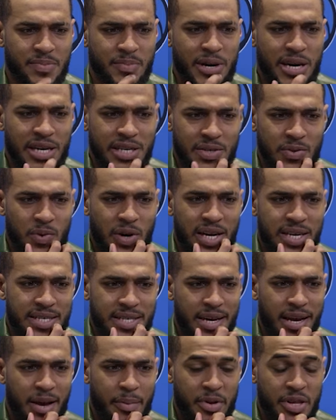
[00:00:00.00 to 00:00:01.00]
spot at the right
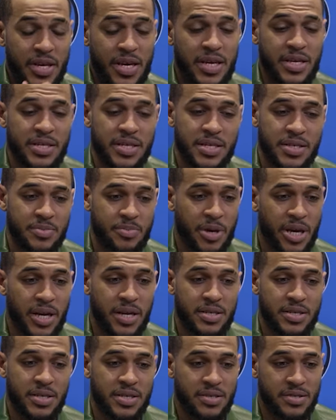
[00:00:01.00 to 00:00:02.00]
time, and then just paying
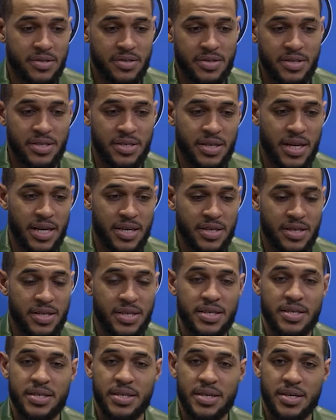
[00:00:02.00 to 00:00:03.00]
attention to just like the
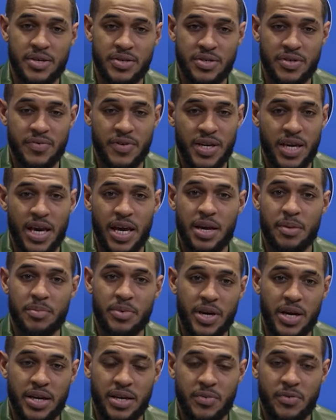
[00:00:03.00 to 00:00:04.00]
details of the game
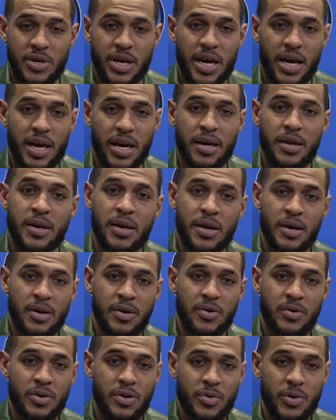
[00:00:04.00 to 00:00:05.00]
plan that we had.
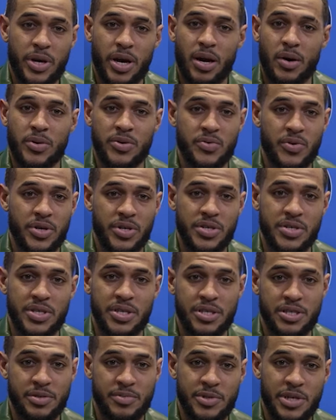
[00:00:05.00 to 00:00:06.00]
You know, we always wanted to
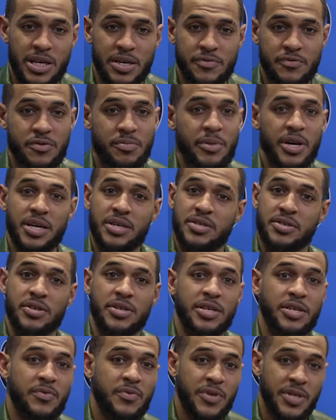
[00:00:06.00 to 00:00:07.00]
send him left. We made sure
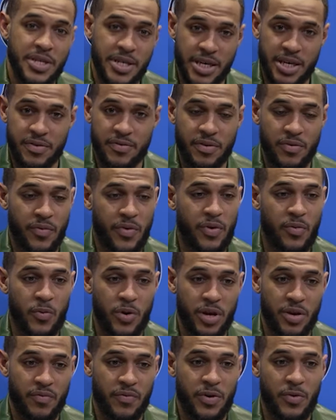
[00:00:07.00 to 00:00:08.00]
he went left.
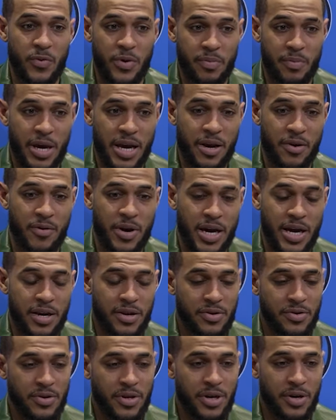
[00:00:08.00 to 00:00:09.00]
If he went back right,
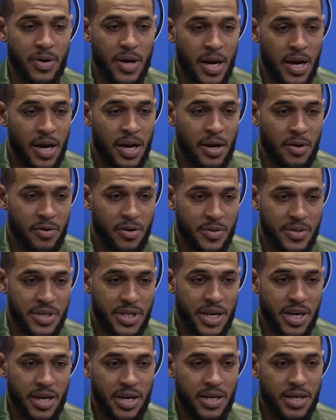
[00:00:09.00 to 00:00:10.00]
you know, we was
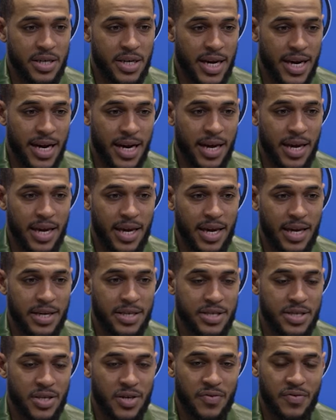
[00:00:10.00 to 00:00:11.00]
there, high
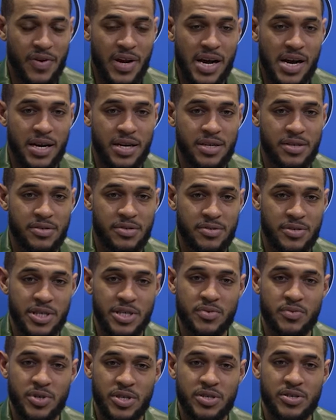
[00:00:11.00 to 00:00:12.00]
hands, no fouling,
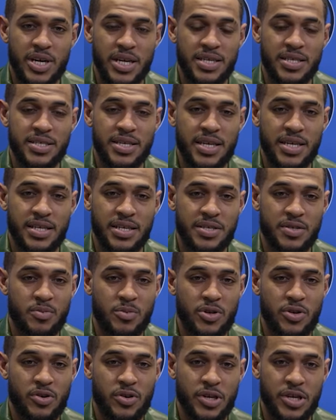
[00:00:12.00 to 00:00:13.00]
just really tried to stay
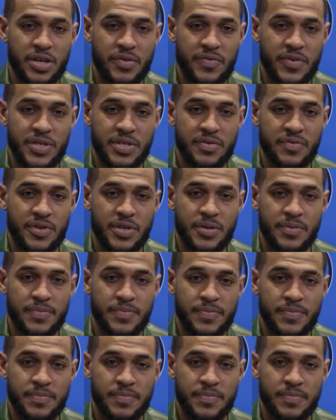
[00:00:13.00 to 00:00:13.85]
disciplined on the defensive end.